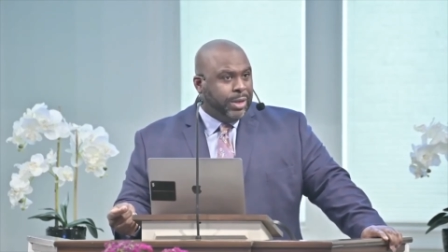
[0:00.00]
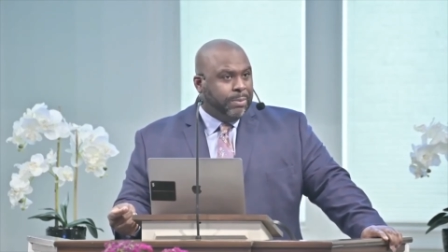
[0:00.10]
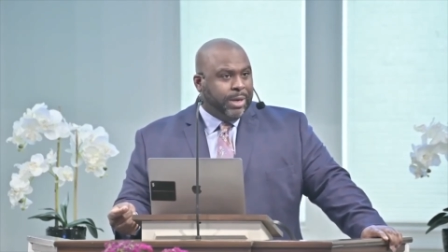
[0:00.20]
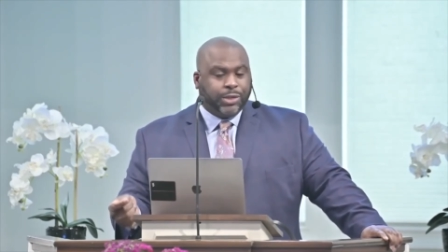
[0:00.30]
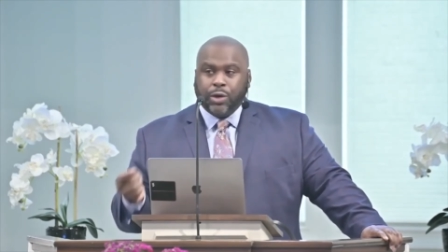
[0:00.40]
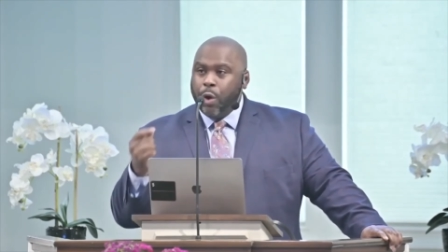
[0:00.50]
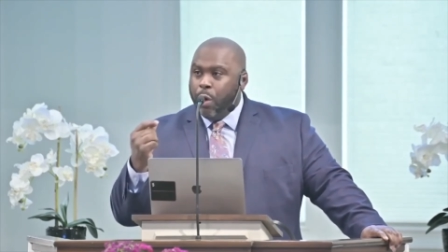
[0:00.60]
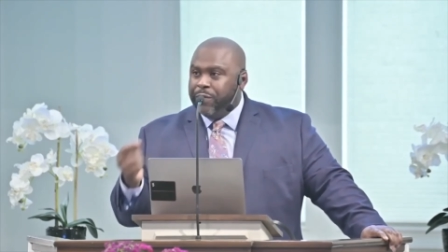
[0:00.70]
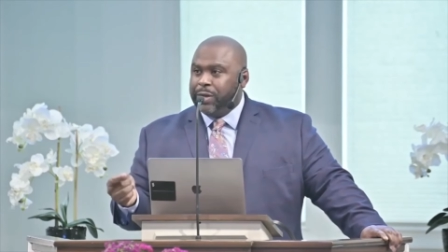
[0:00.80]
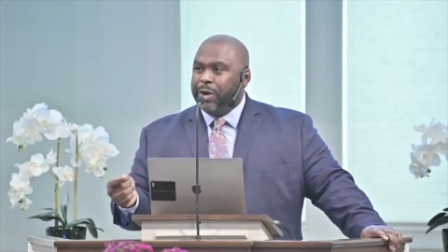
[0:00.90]
Because
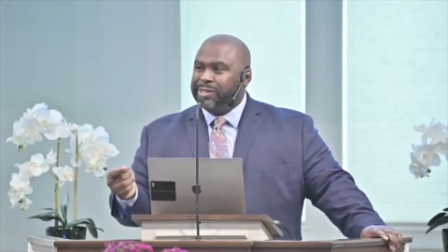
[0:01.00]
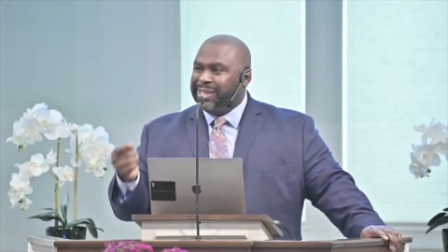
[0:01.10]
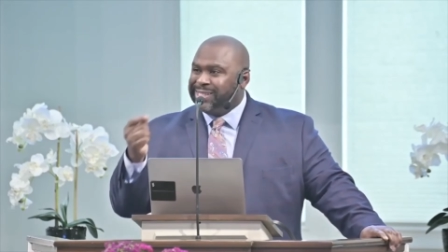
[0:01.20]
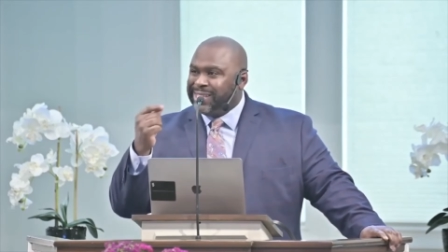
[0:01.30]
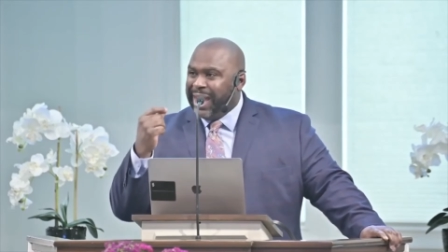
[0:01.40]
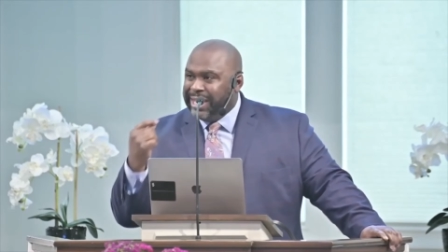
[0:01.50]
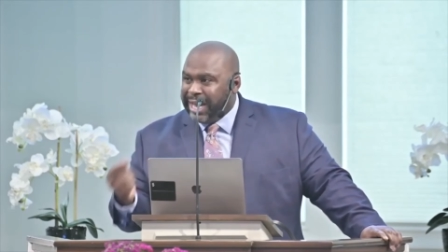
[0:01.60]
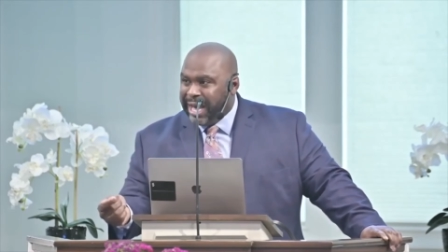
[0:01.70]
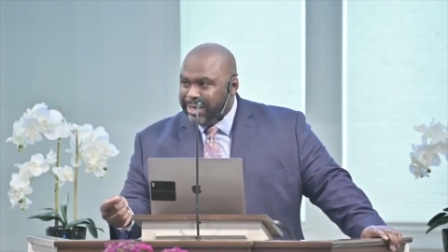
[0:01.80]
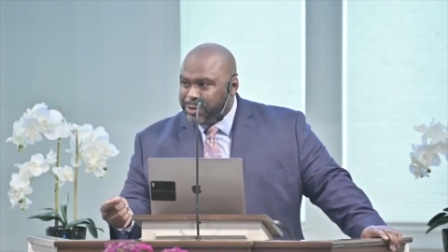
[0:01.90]
COVID causes a
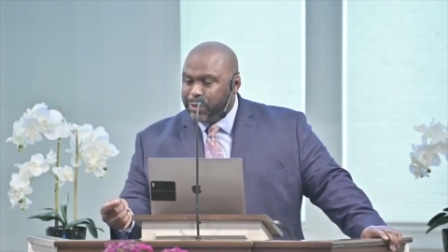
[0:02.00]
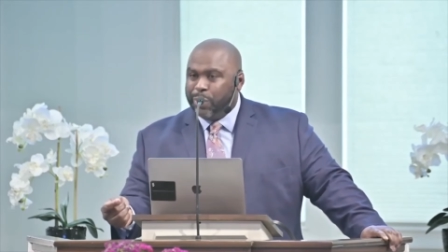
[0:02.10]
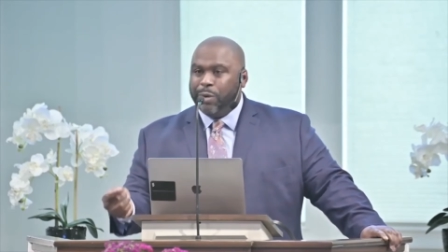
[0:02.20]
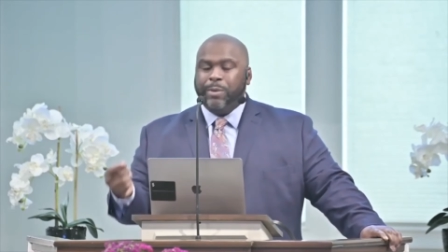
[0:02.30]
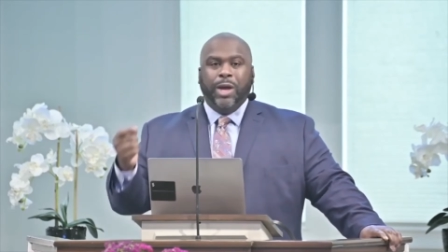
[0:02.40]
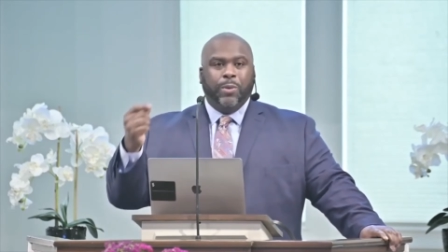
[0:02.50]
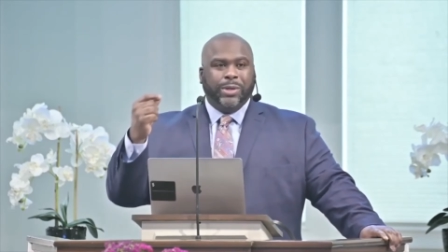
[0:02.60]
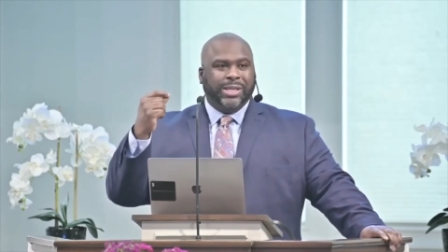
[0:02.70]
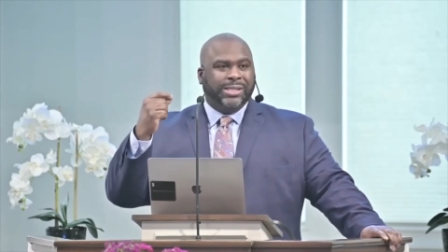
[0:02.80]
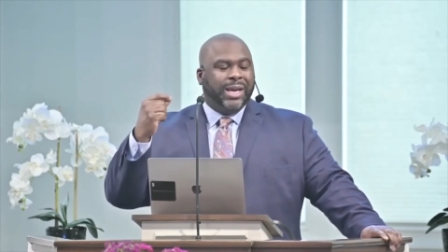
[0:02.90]
cytokine storm,
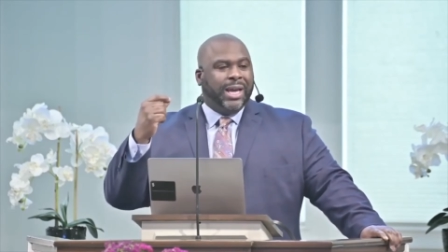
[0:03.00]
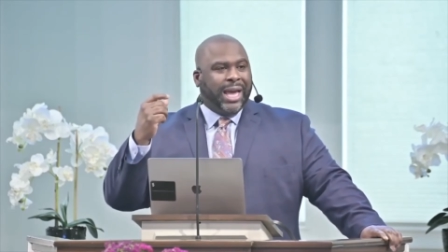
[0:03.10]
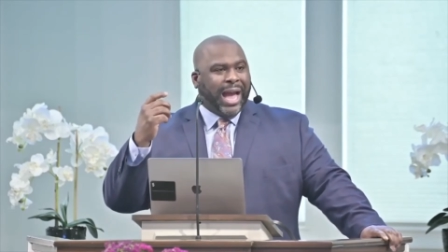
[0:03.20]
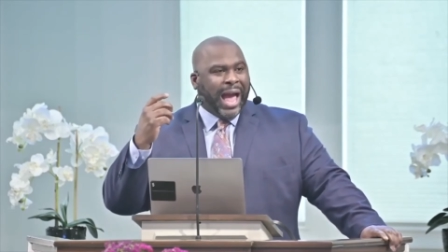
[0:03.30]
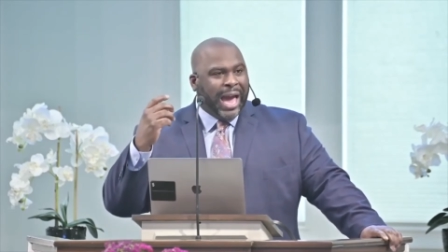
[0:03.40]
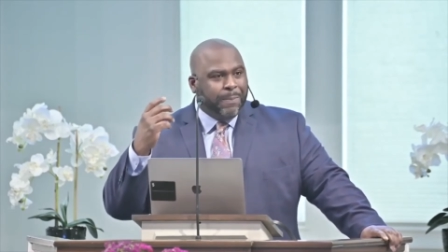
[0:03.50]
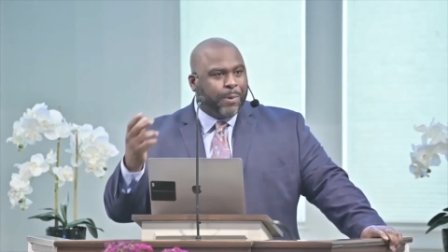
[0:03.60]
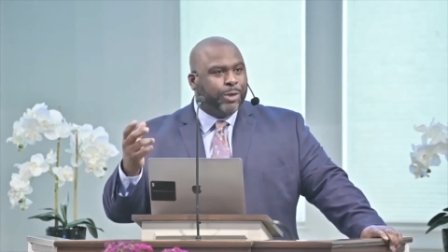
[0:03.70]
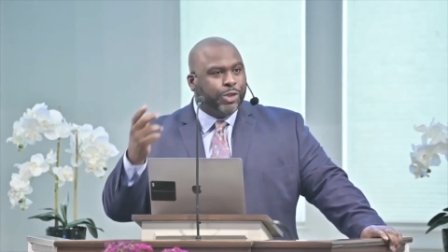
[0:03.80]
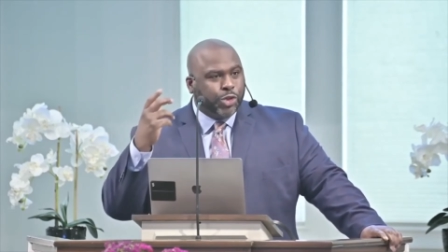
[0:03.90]
which is like
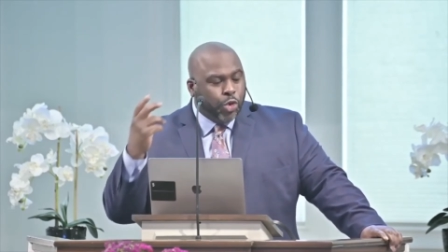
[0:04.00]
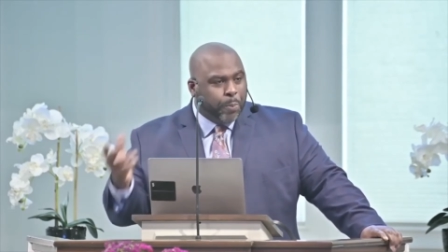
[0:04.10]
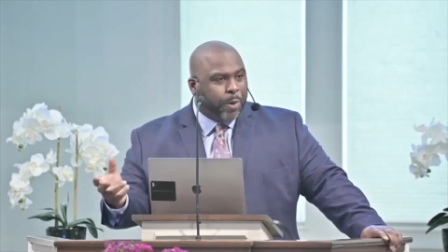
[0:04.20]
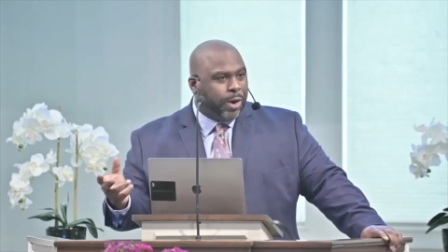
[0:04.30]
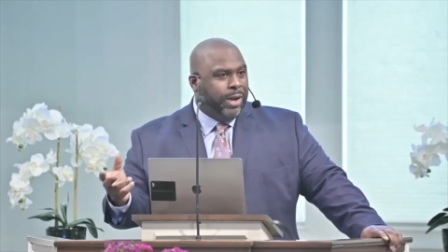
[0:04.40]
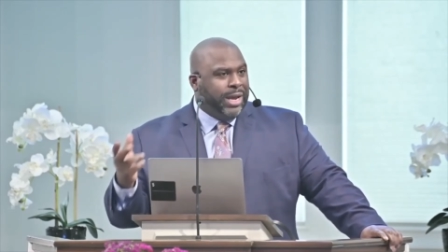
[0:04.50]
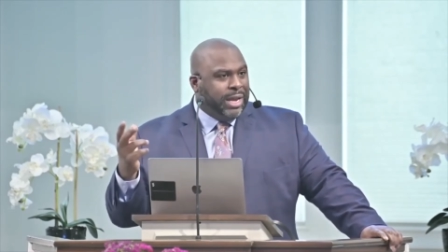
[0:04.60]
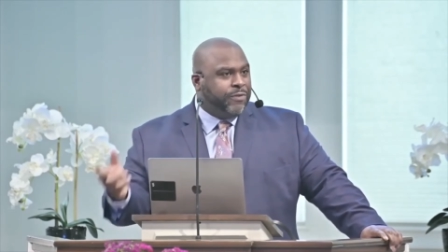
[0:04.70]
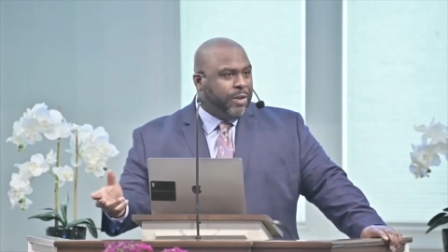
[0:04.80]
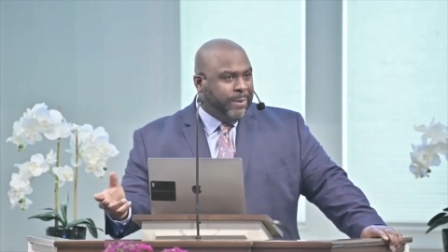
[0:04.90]
hyper super
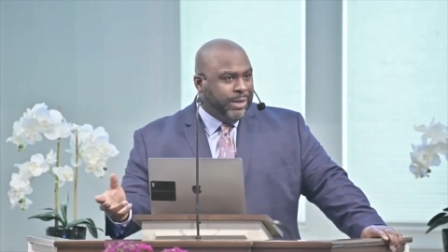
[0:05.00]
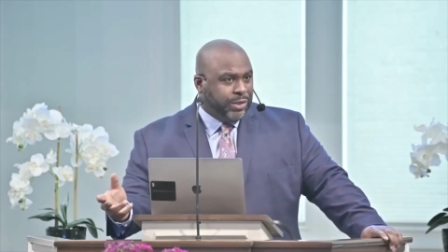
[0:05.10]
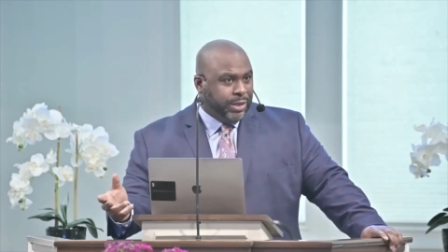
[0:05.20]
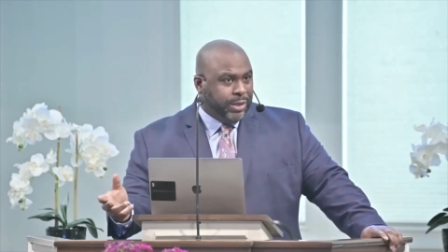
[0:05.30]
inflammation.